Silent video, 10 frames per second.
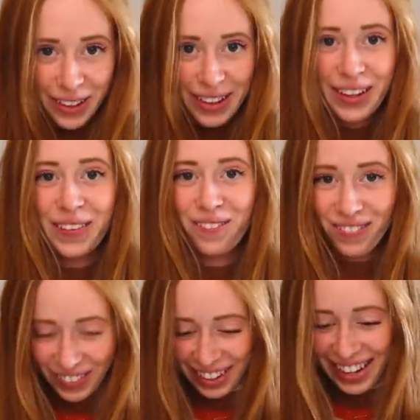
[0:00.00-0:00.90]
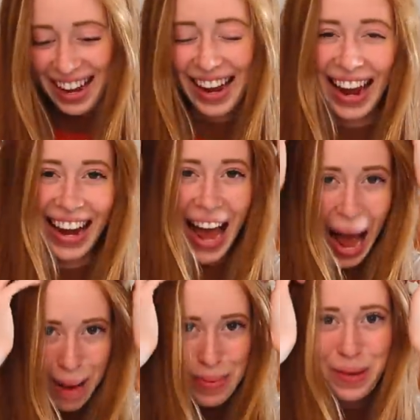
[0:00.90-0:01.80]
Good morning and
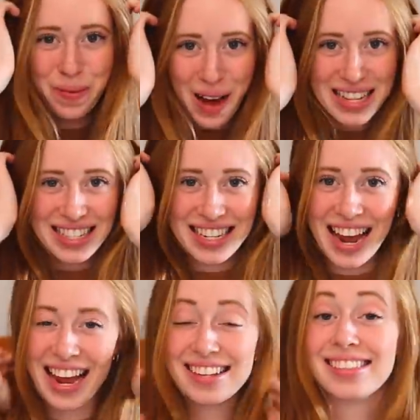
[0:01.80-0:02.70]
happy Wednesday.